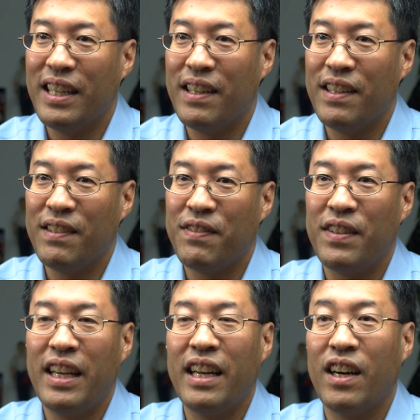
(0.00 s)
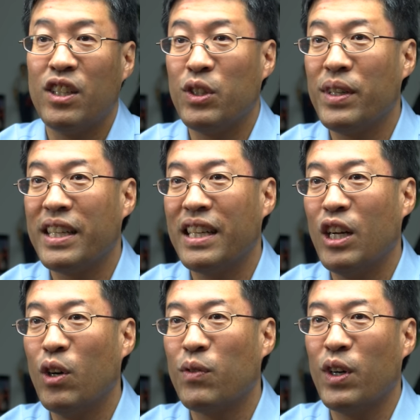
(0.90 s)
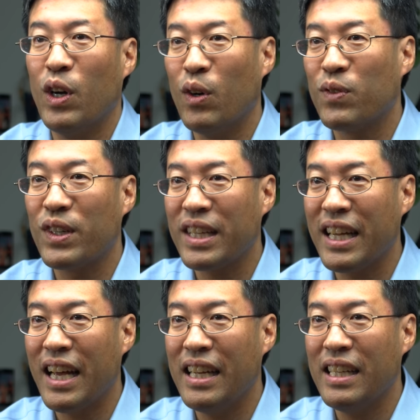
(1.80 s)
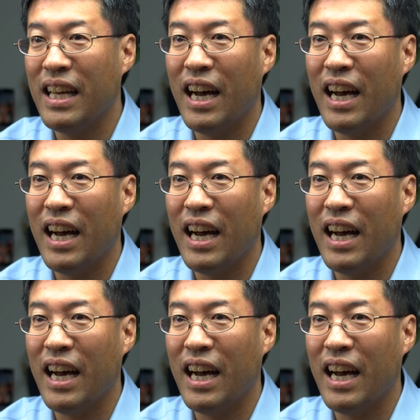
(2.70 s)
If they are doing it over and over again,